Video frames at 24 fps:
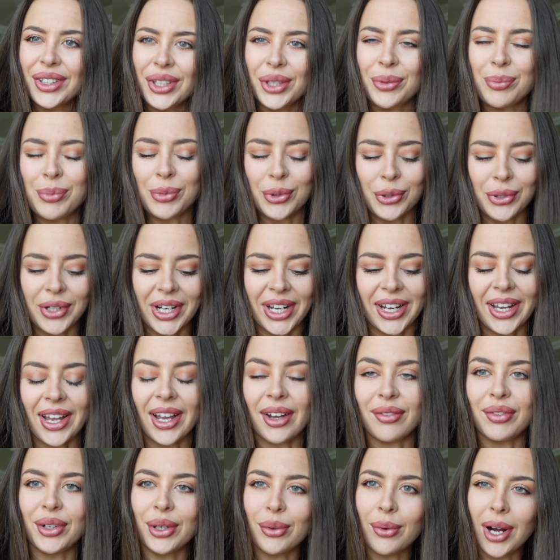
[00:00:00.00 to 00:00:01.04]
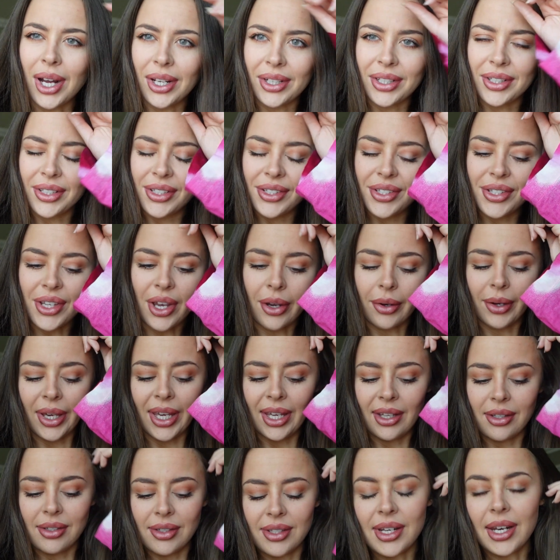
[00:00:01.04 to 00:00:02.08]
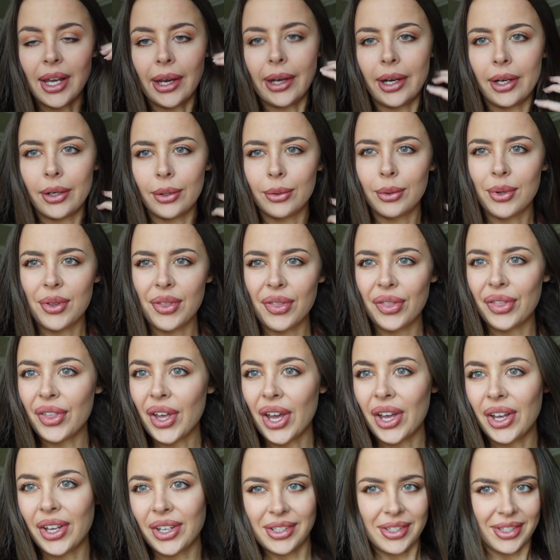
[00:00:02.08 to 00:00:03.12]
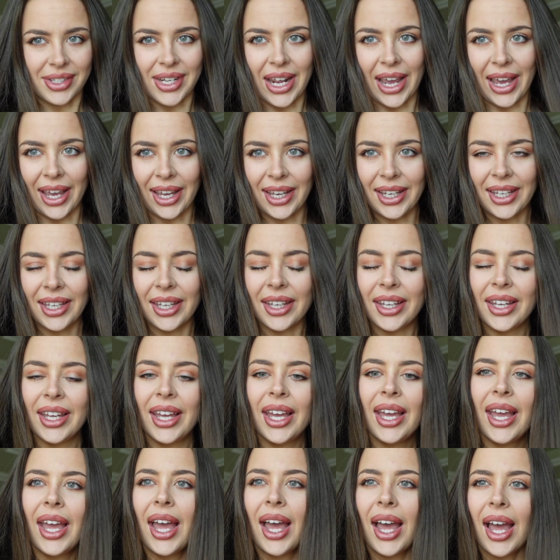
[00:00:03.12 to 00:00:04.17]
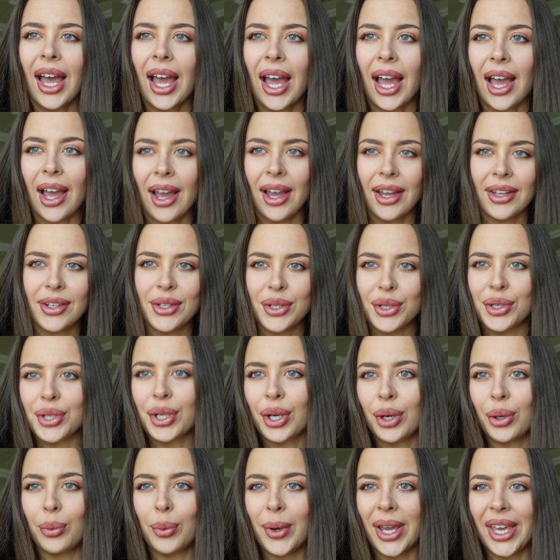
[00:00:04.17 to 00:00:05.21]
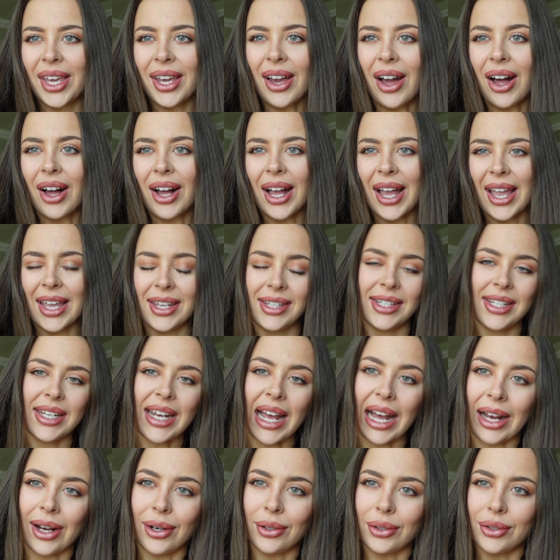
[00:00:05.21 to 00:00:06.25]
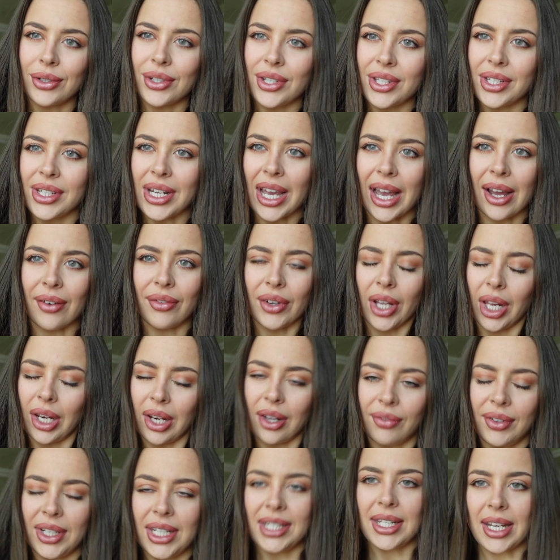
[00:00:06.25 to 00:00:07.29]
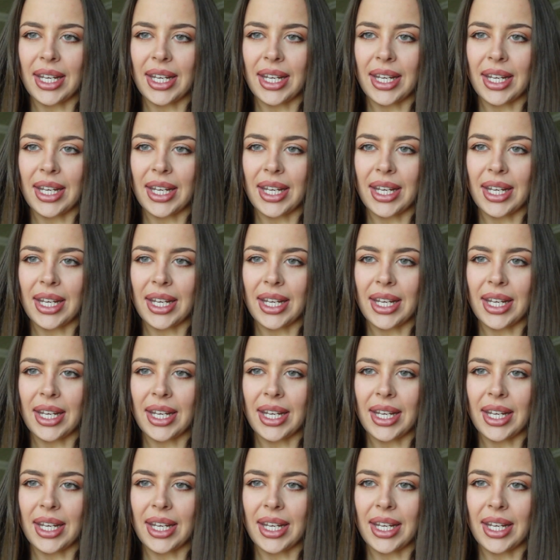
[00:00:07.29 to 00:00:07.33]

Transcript: Good morning, everyone. So it is now Thursday, and we are headed out to have a lovely